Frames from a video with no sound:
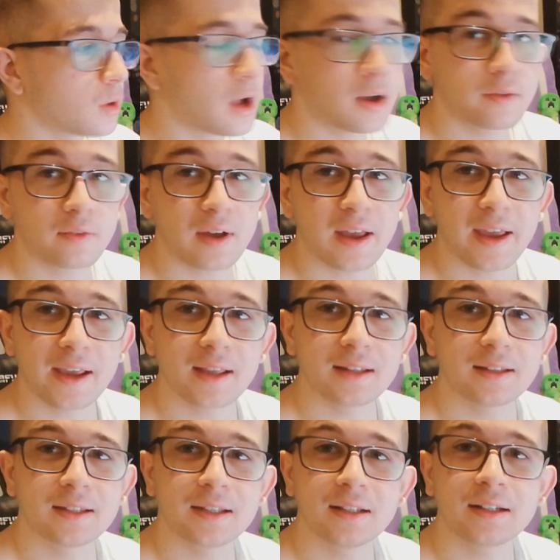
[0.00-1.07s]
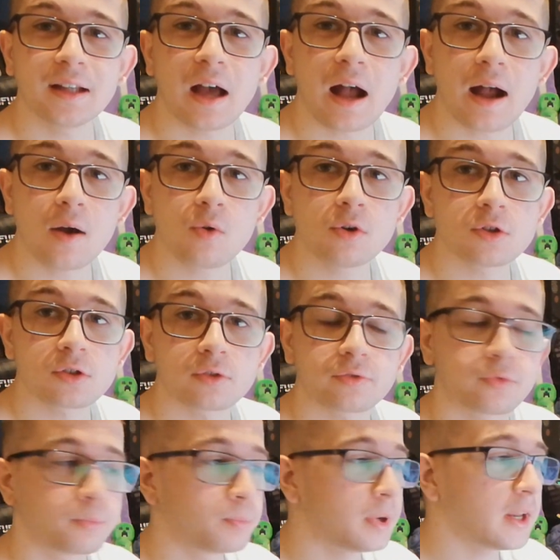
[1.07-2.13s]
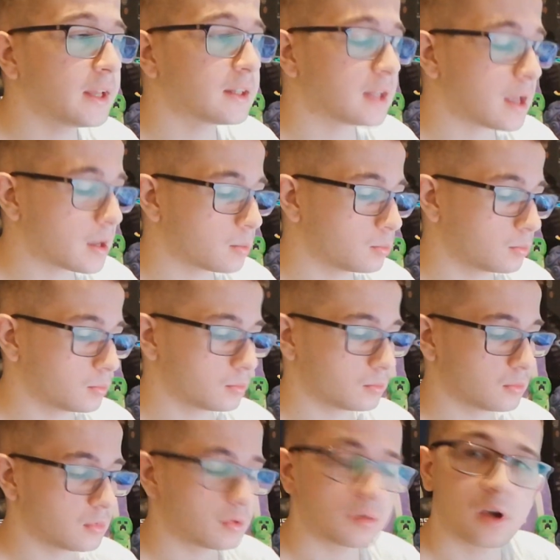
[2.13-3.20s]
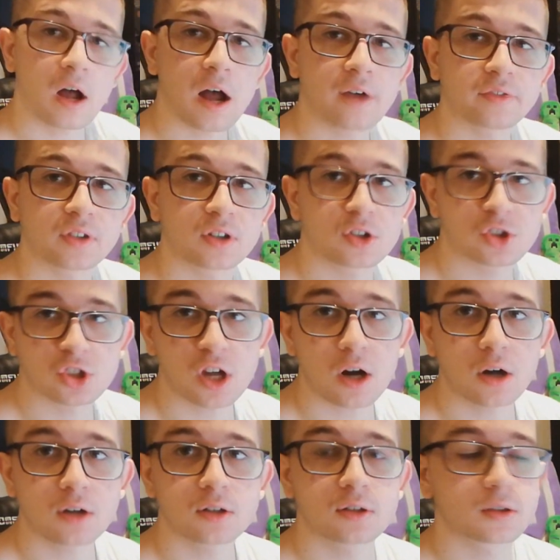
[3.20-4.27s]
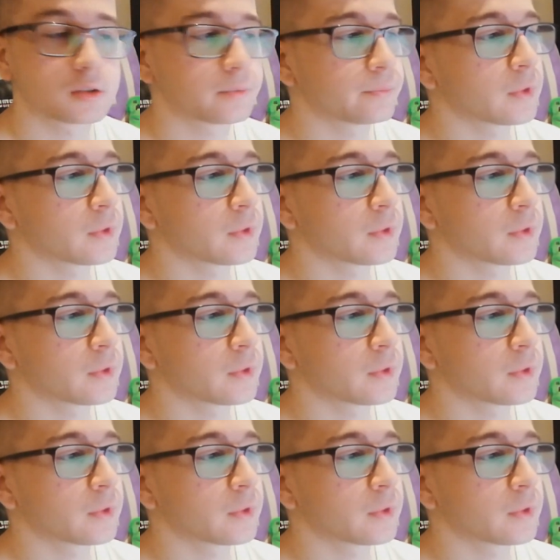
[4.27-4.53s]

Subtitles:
we have 18 hours of playtime after it's charged.